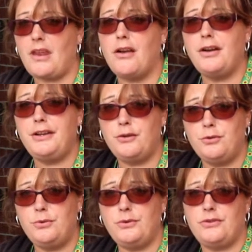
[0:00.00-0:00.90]
I
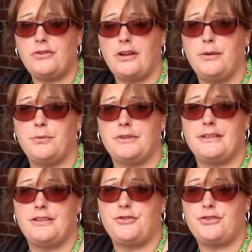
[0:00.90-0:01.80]
also
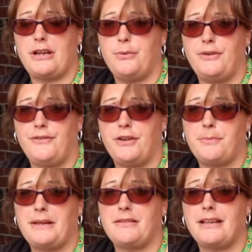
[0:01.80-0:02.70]
want to share with you
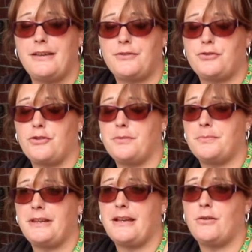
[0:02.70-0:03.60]
about the gift shop.
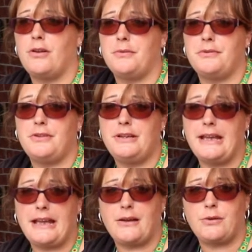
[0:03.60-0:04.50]
Now I'm doing
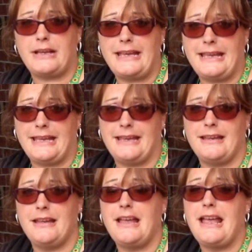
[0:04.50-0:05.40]
it out
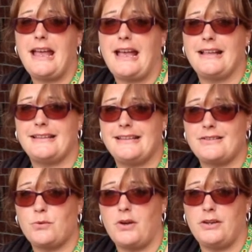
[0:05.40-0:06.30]
here as
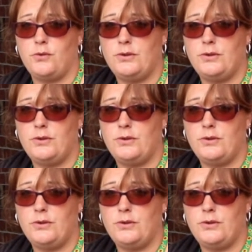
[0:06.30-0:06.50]
it's quite